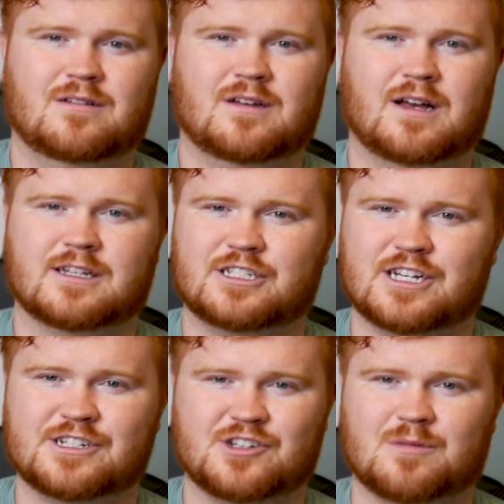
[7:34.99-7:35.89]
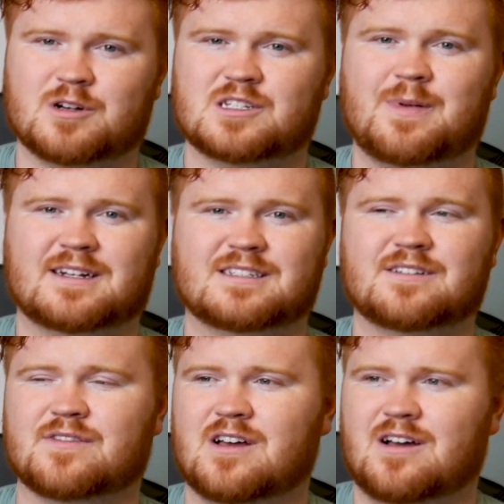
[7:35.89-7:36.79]
It changes our
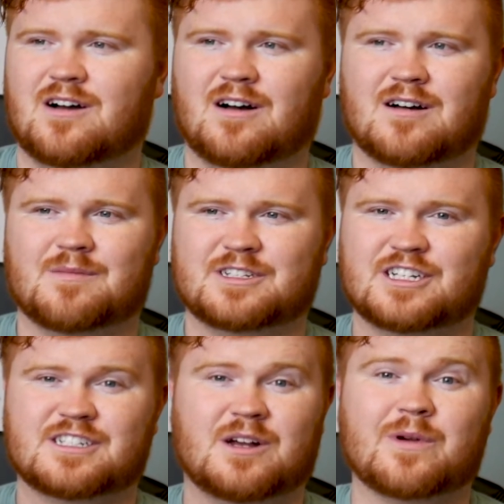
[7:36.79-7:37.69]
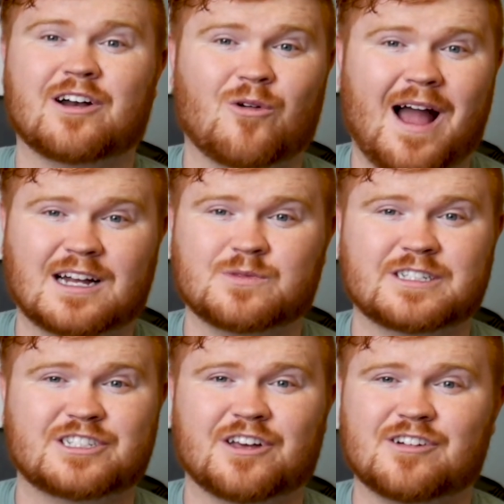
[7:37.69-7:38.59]
perspective. It changes how we interact with
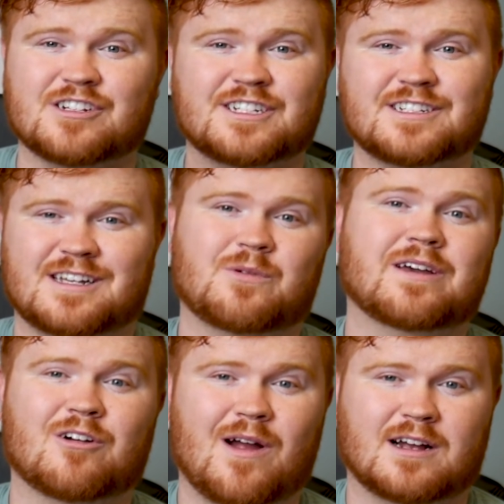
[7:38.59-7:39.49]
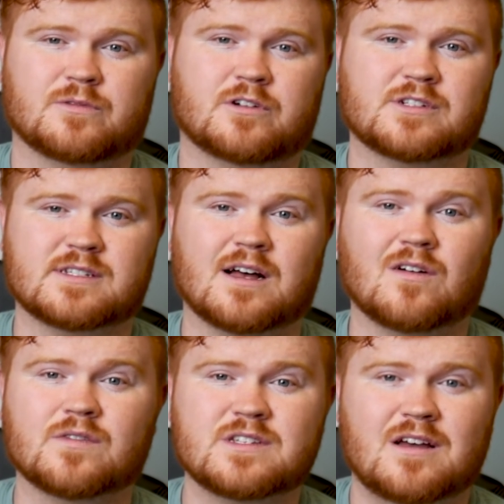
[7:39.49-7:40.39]
each other. It changes how we interact with
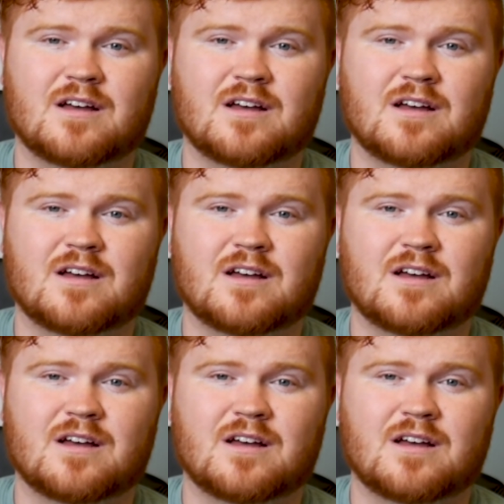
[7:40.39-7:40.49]
ourselves.